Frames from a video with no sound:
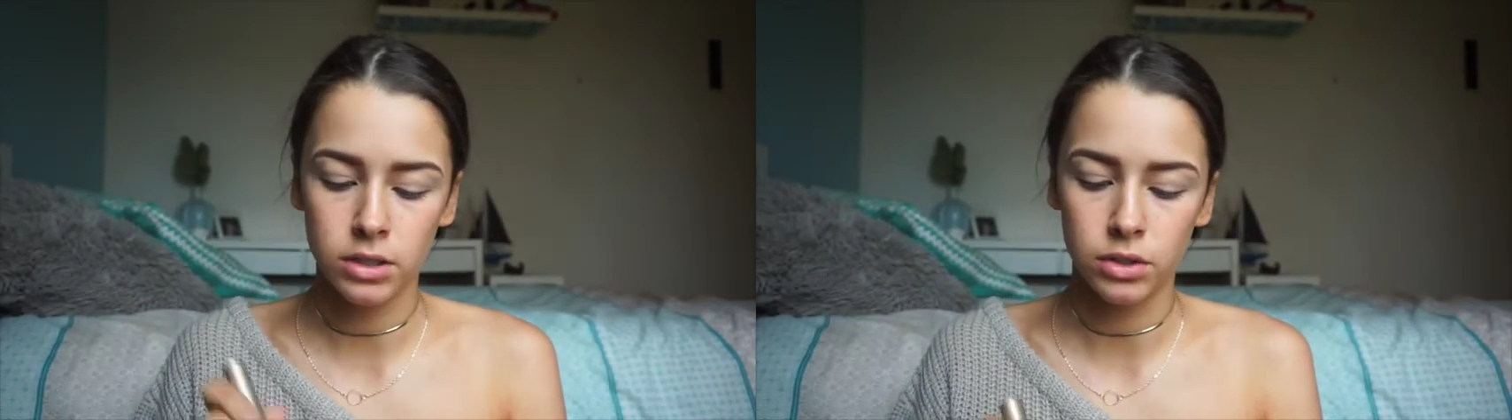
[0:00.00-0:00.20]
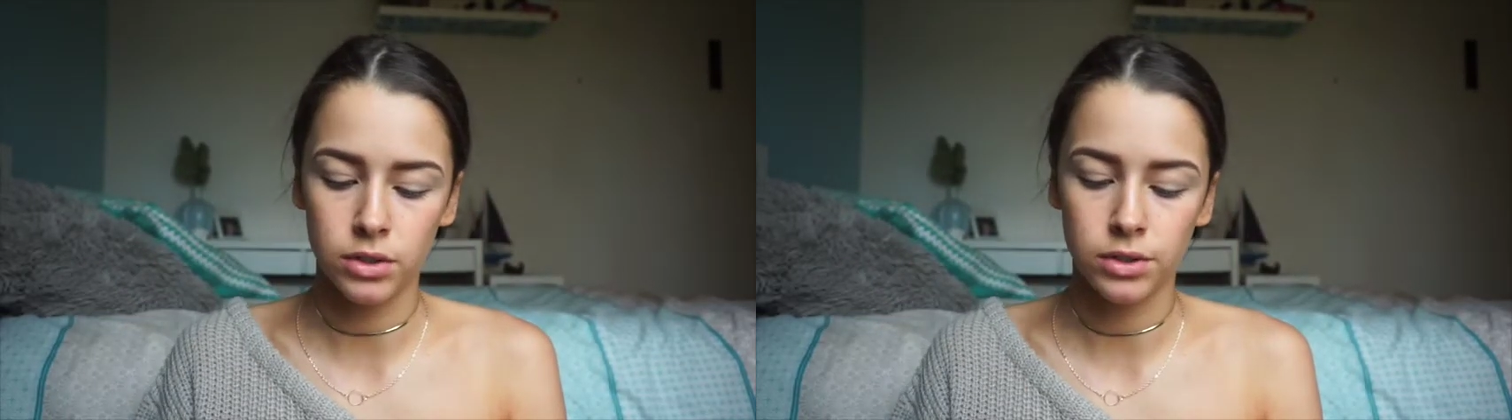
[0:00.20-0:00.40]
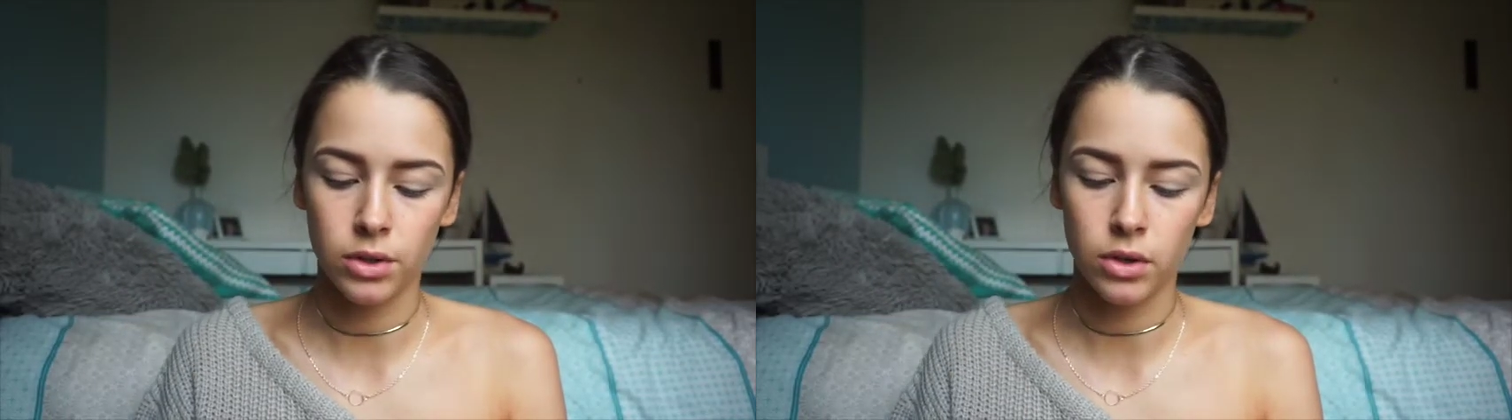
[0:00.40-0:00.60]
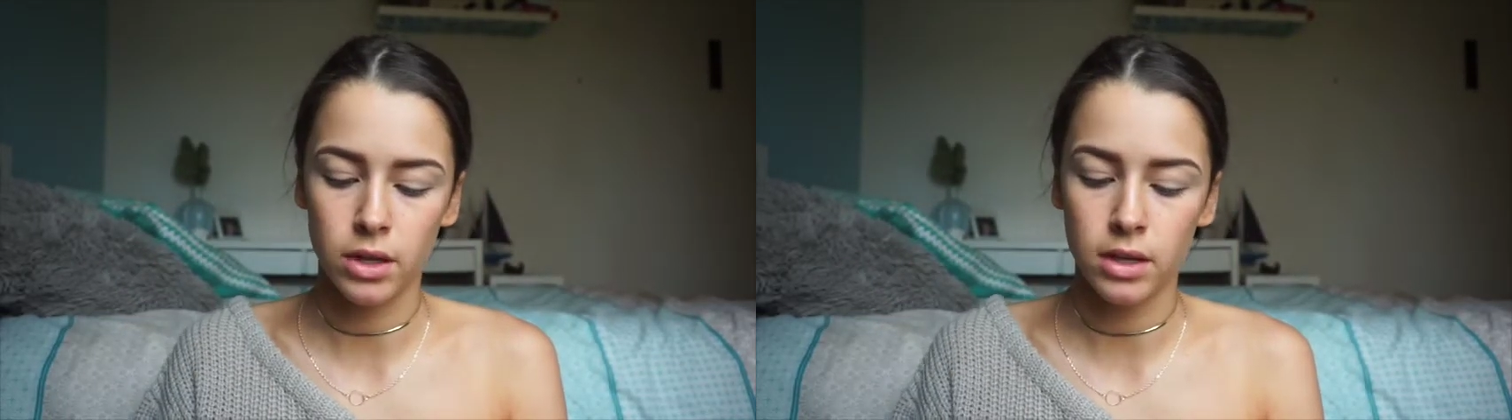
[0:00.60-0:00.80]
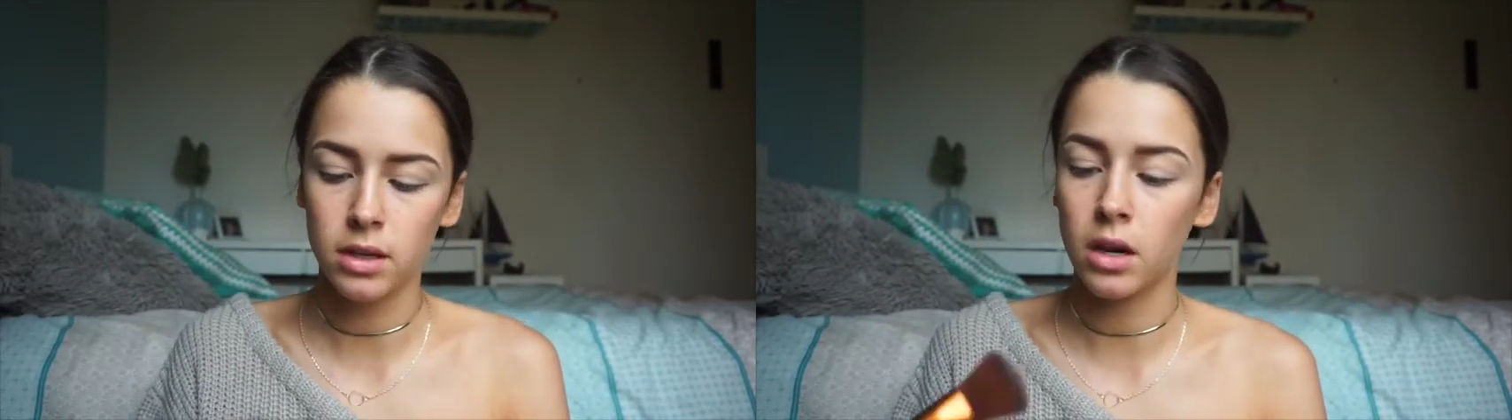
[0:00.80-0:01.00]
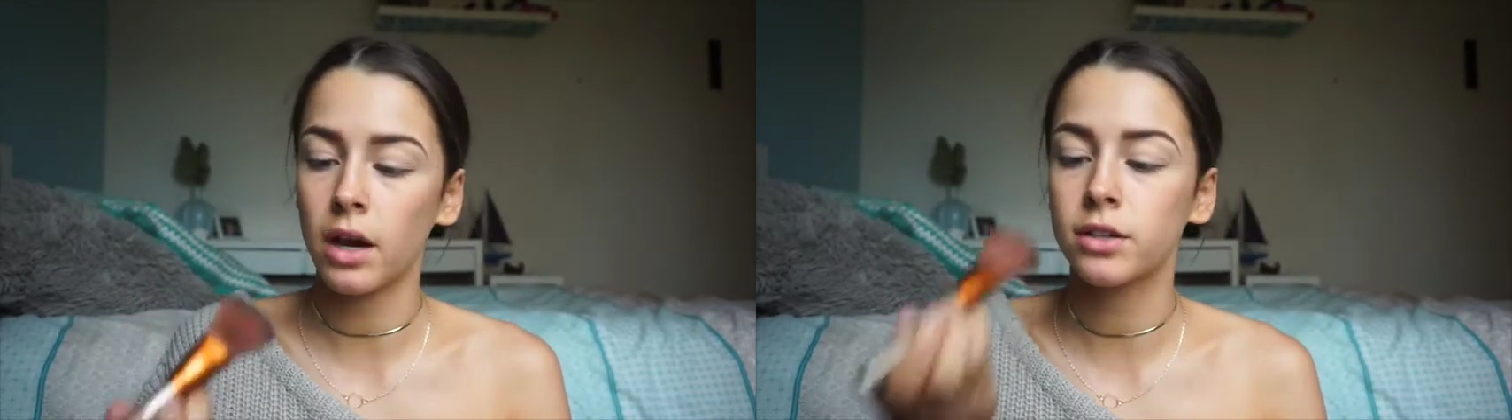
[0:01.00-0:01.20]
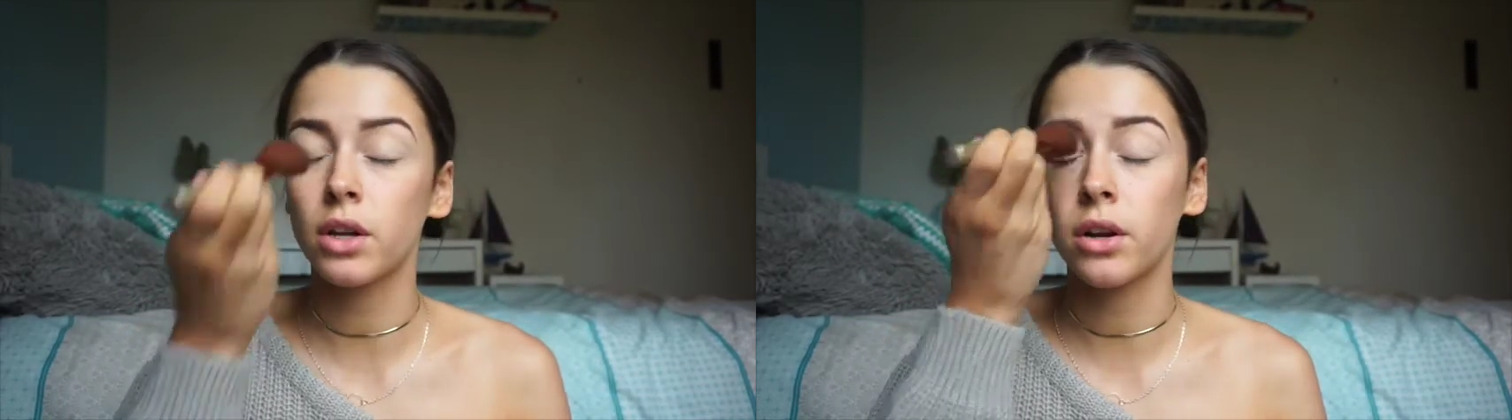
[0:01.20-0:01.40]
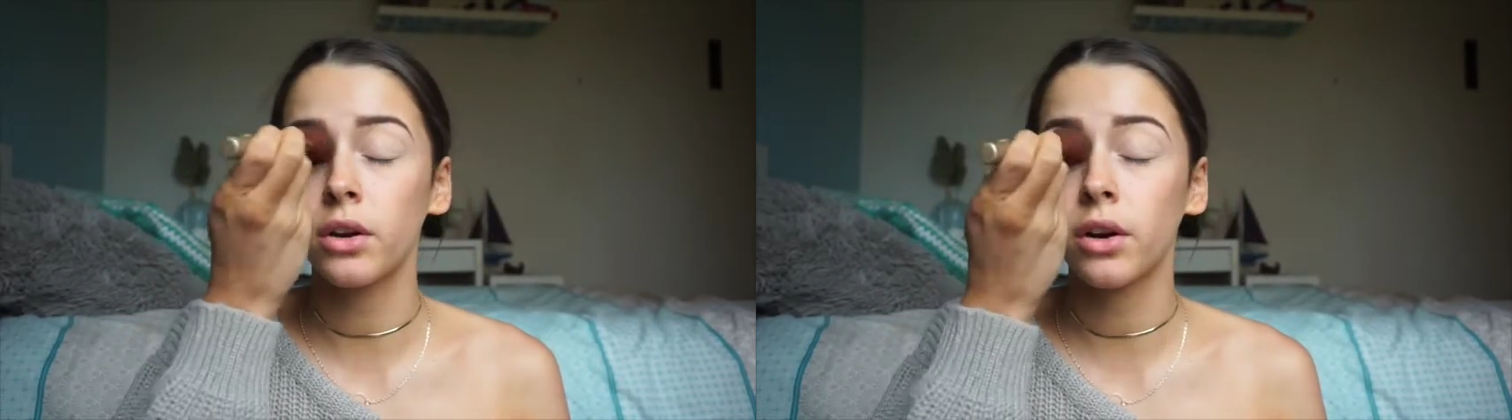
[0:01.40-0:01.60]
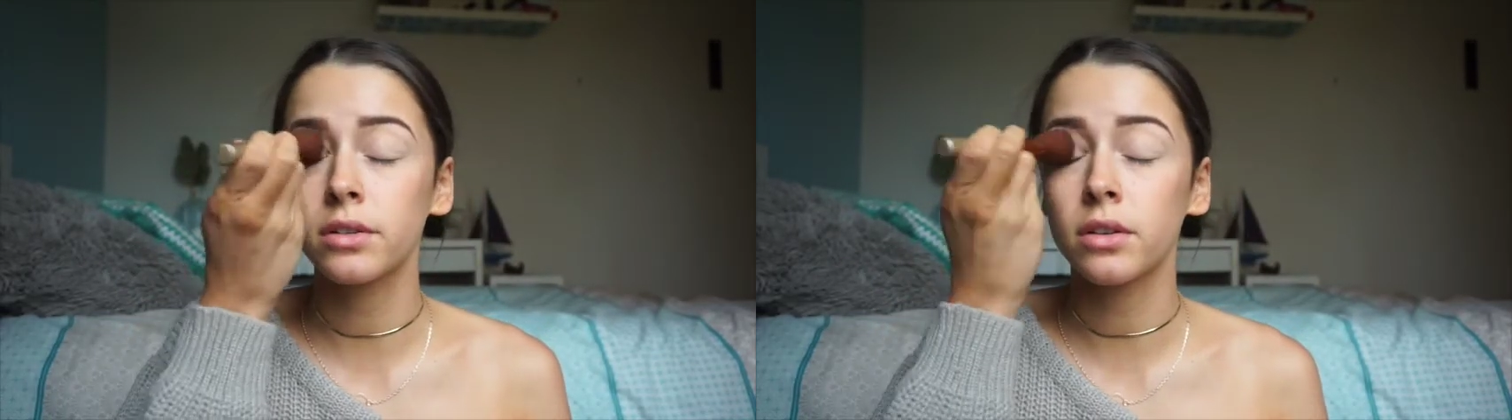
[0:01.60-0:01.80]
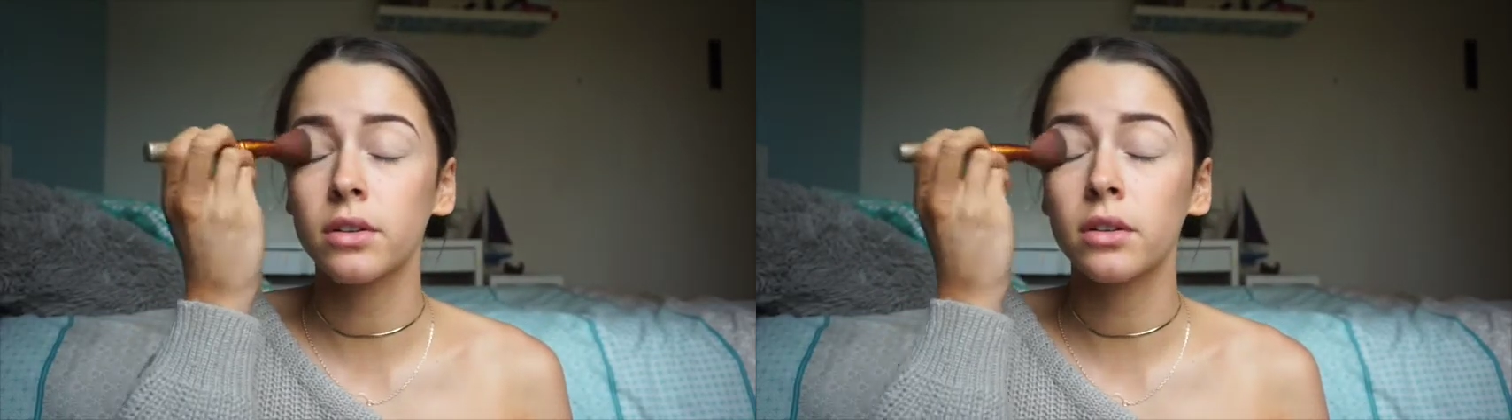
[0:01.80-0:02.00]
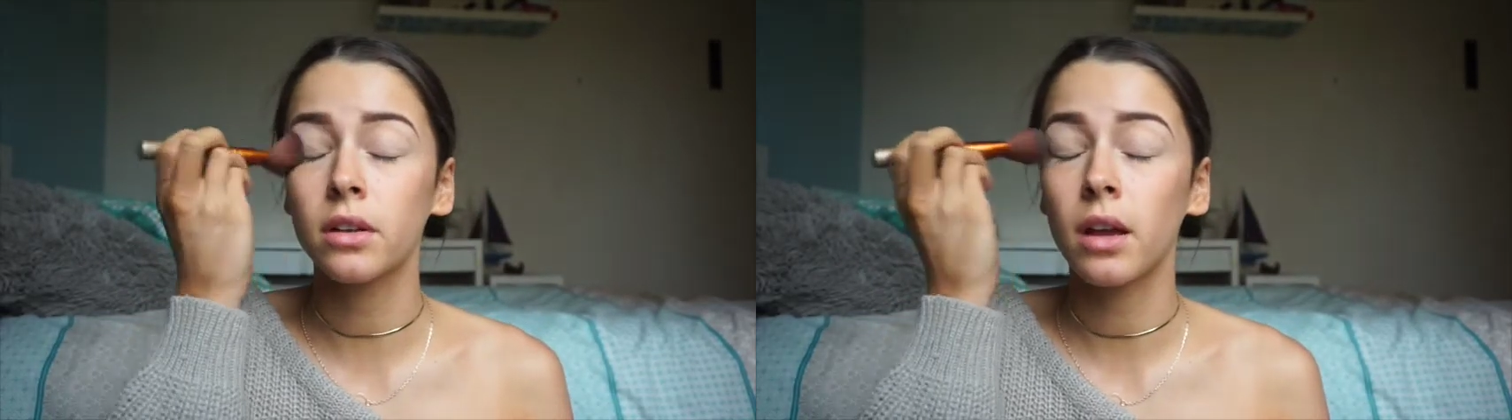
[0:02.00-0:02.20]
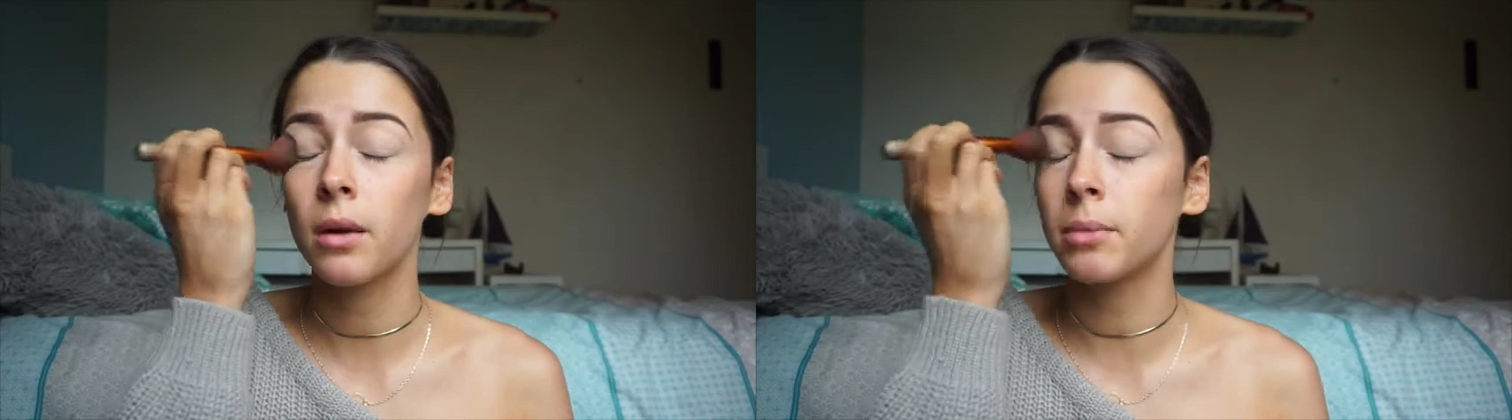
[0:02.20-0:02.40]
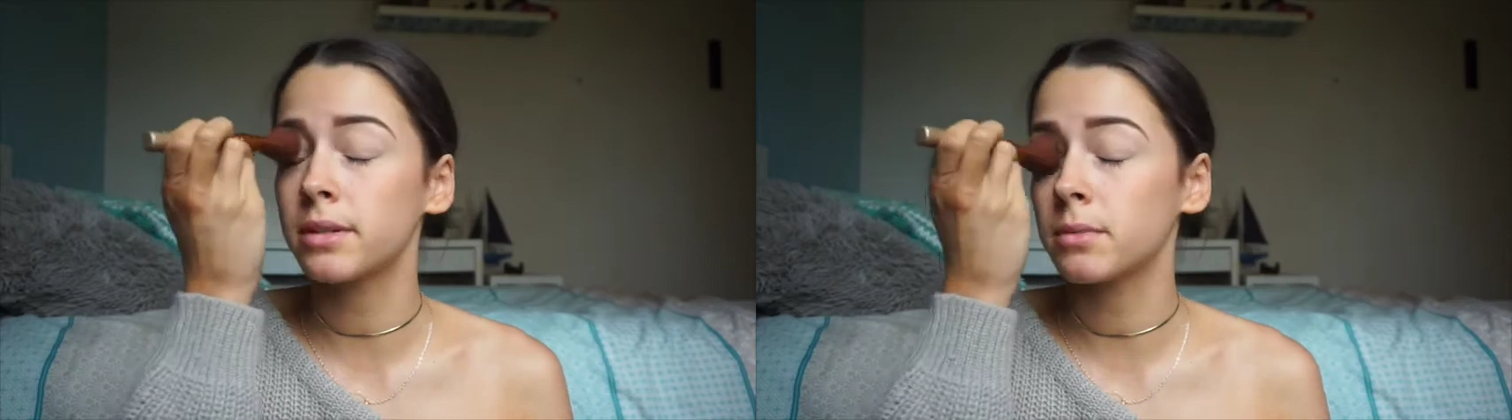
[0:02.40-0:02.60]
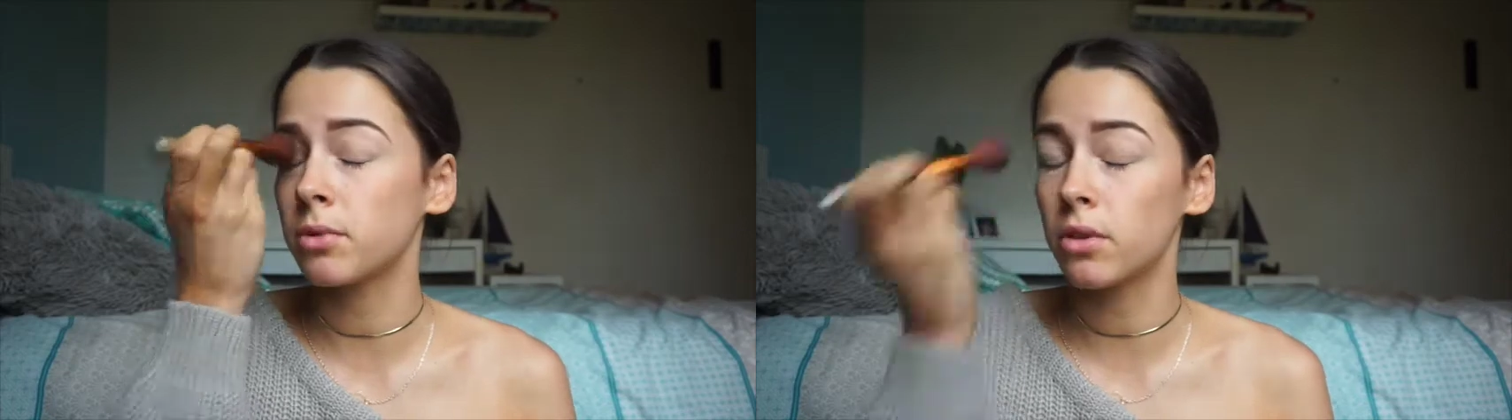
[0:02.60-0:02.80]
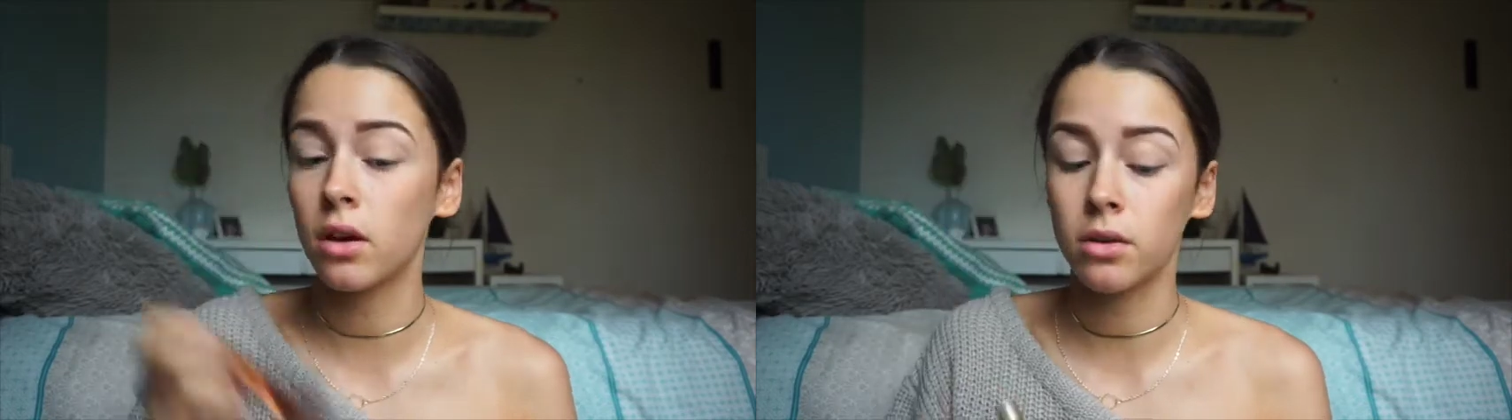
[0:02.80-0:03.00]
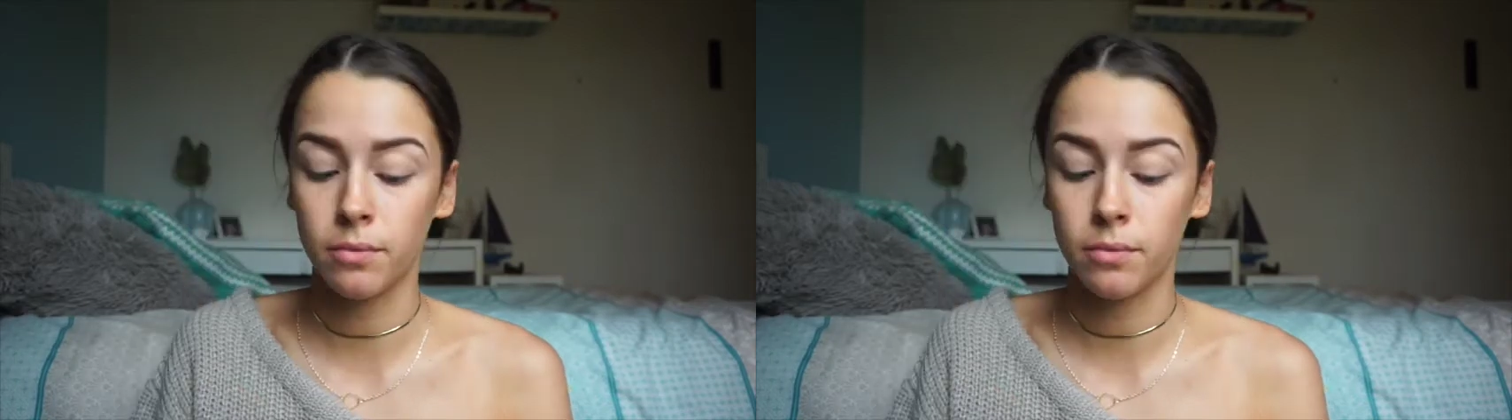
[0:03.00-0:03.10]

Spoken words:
just so the eyeshadow goes on a bit smoother.